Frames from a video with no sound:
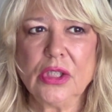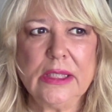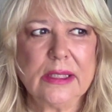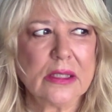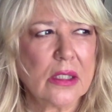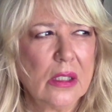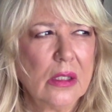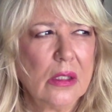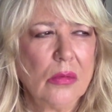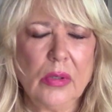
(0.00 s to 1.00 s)
And she says,
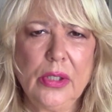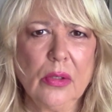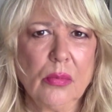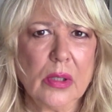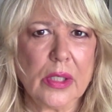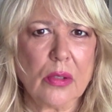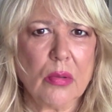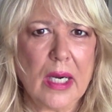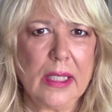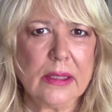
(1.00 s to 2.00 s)
"Well, you're really
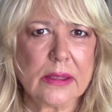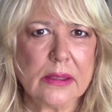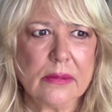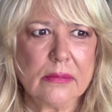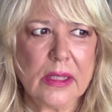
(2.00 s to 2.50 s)
quiet."